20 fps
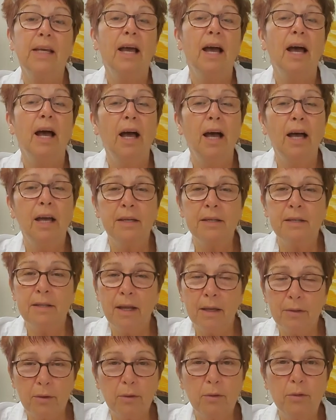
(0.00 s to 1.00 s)

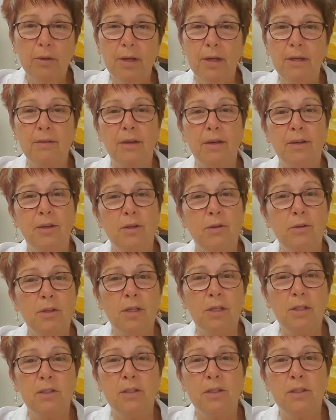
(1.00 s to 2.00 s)
Another thing that you
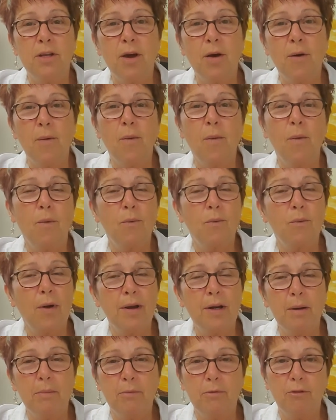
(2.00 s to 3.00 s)
need to know right
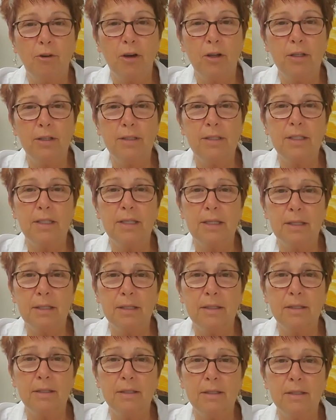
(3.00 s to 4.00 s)
up front
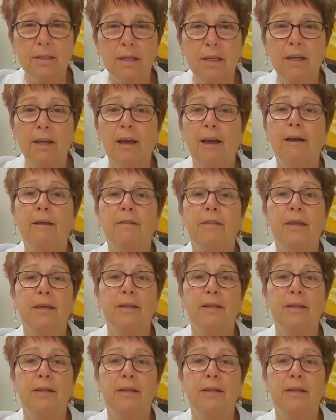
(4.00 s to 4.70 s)
is that